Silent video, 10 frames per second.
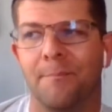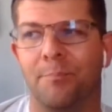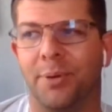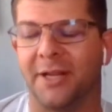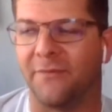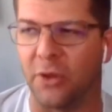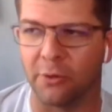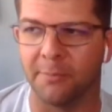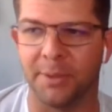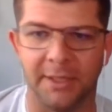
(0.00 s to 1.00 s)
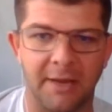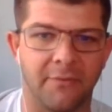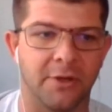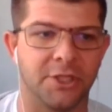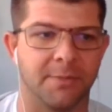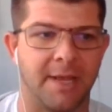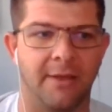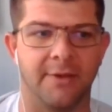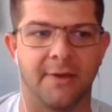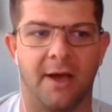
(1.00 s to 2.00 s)
But if you're a believer in Chip
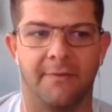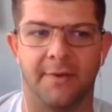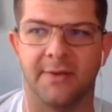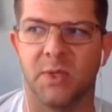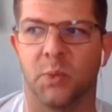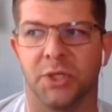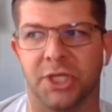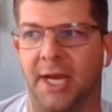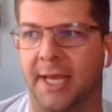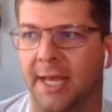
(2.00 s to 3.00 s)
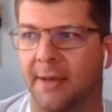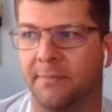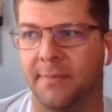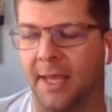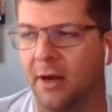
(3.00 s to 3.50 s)
Kelly's offense, which I am, it